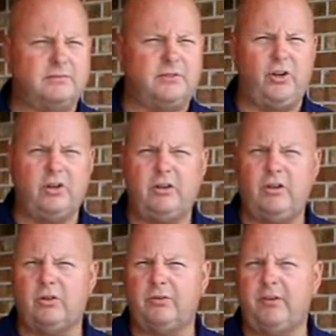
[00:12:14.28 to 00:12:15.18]
You can
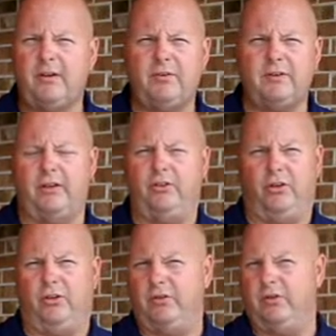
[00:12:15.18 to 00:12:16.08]
use it for different things.
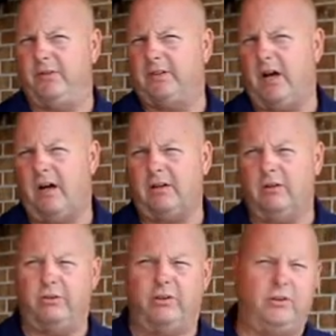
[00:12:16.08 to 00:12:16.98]
You can use it for
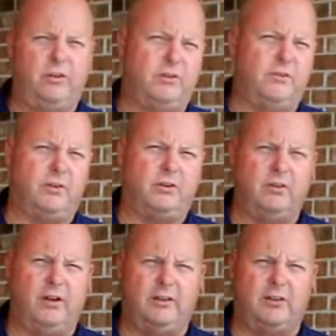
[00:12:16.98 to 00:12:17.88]
tacos. You can use it
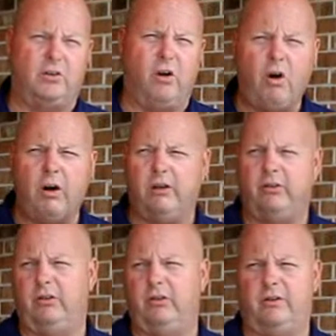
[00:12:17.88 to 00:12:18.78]
as a
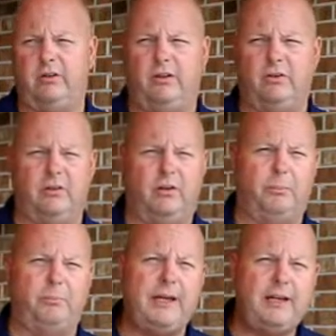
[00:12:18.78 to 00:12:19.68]
garnish. You can use it
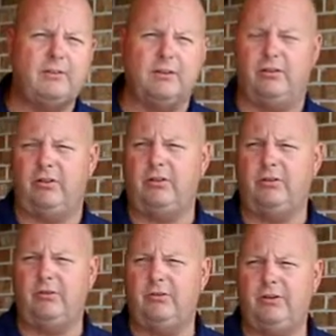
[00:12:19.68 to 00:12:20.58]
on pizzas. You
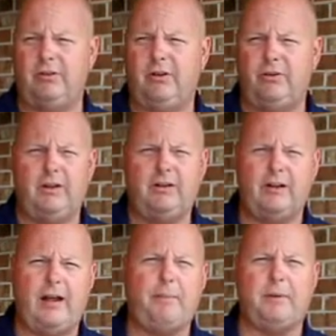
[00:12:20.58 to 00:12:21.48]
can use it as
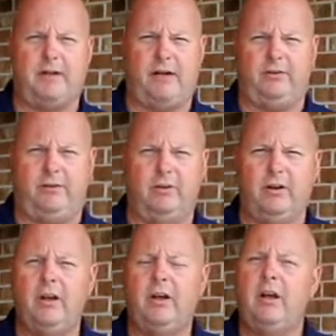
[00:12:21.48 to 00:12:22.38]
an appetizer.
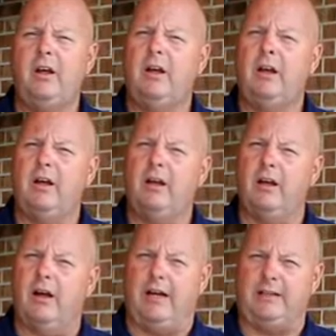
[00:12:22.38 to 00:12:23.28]

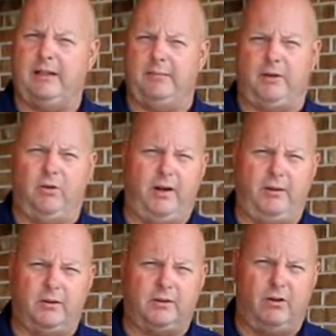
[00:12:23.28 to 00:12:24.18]
I think it'd be
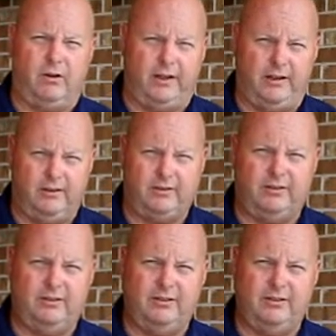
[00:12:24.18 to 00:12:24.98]
great with carnitas.